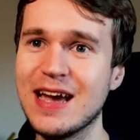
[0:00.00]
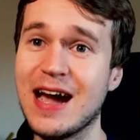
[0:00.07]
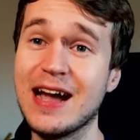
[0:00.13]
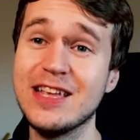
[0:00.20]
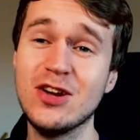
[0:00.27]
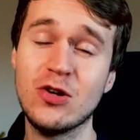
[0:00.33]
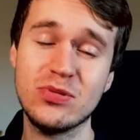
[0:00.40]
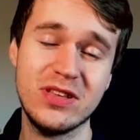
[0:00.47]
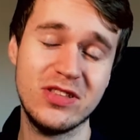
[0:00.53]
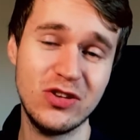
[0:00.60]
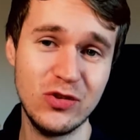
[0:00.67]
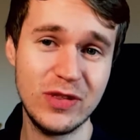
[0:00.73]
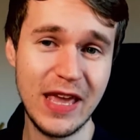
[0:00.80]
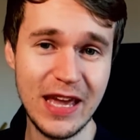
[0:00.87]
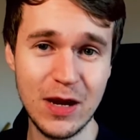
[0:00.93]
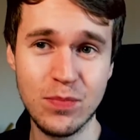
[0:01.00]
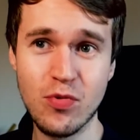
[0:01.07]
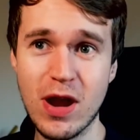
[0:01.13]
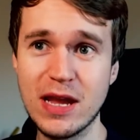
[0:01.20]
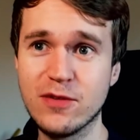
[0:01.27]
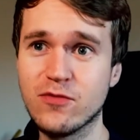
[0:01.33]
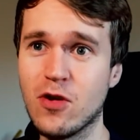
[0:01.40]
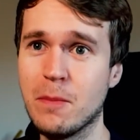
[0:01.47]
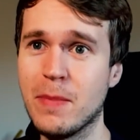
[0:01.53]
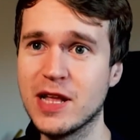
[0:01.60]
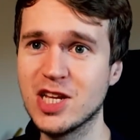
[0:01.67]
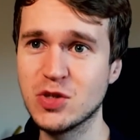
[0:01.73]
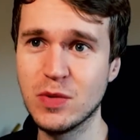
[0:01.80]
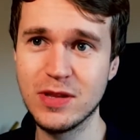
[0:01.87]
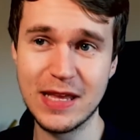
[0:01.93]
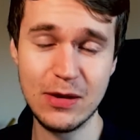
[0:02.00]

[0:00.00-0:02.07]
and he opted to take a break from management.